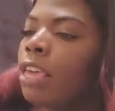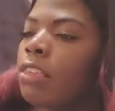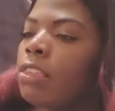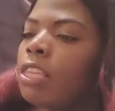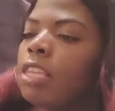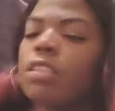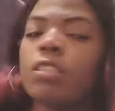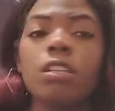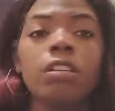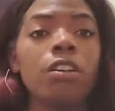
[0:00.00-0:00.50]

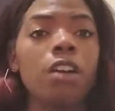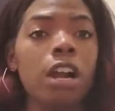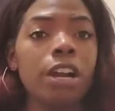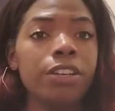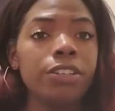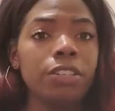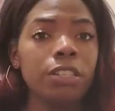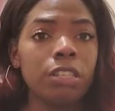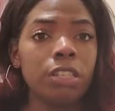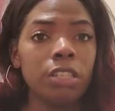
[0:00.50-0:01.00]
These are
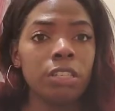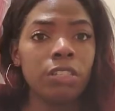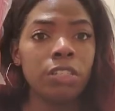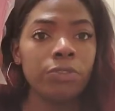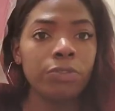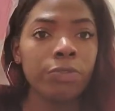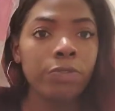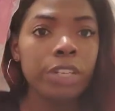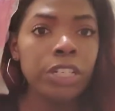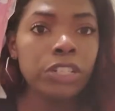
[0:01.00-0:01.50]
our
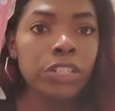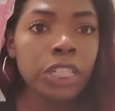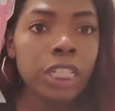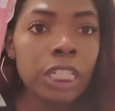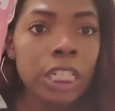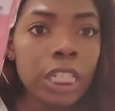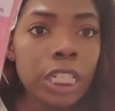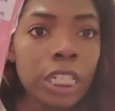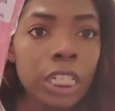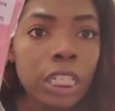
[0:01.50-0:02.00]

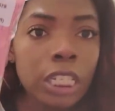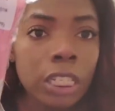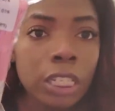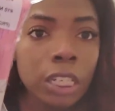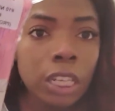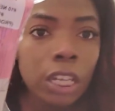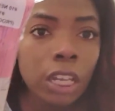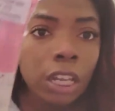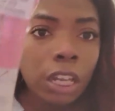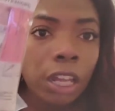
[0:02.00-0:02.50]

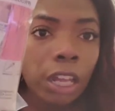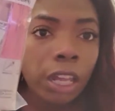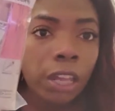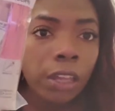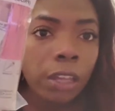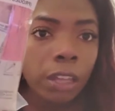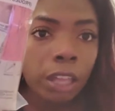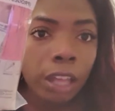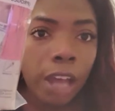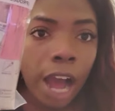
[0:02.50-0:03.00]
syringes,
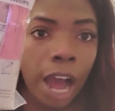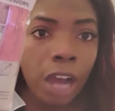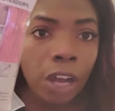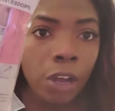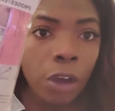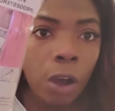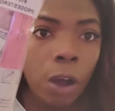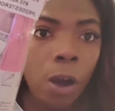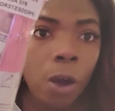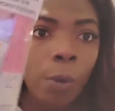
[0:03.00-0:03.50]

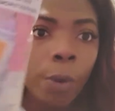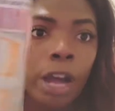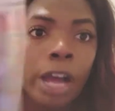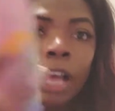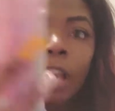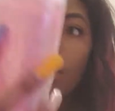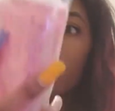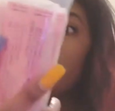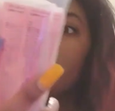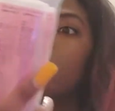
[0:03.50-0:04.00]
alcohol
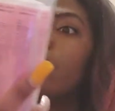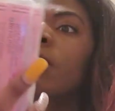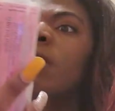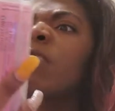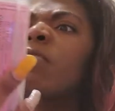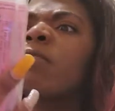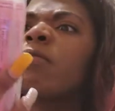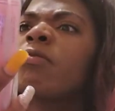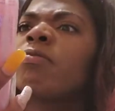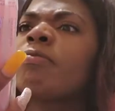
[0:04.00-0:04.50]
wipes,
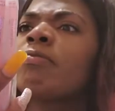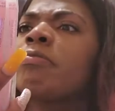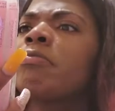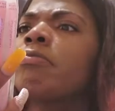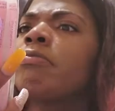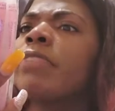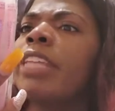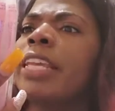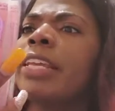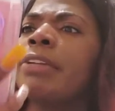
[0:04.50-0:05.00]

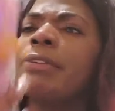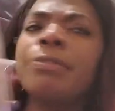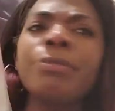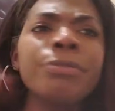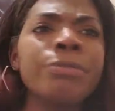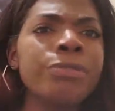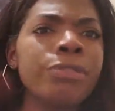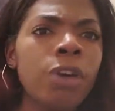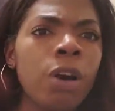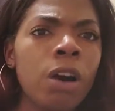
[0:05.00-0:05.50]

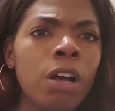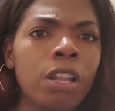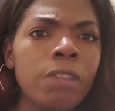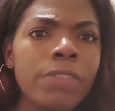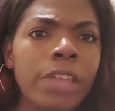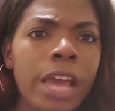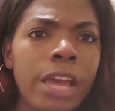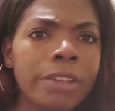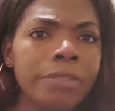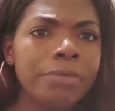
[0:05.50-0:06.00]
needles, all of
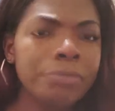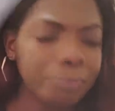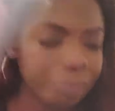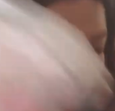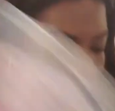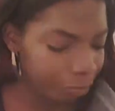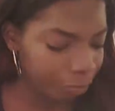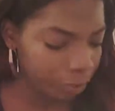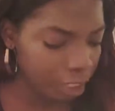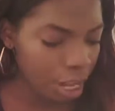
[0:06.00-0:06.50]
that.
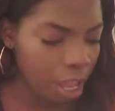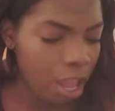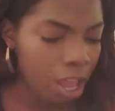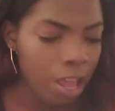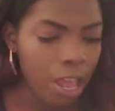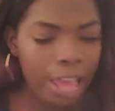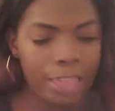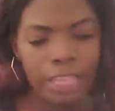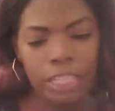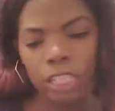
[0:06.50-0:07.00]

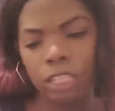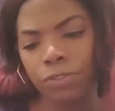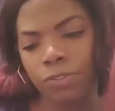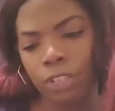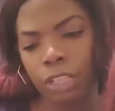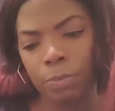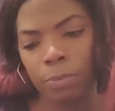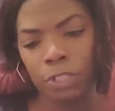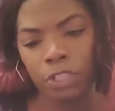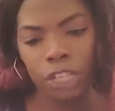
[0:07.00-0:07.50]
And this is for
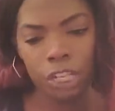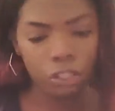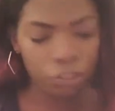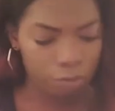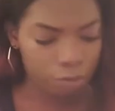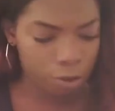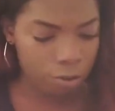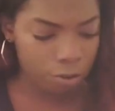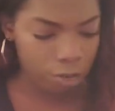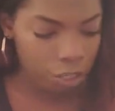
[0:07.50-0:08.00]
the
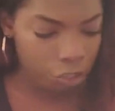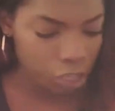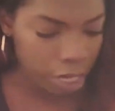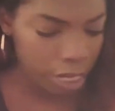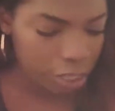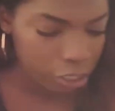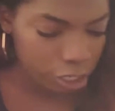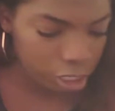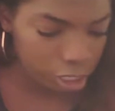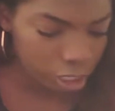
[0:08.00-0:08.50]
progesterone
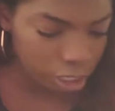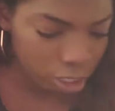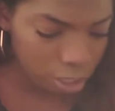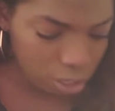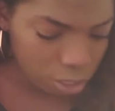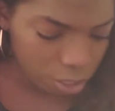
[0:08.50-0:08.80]
injection.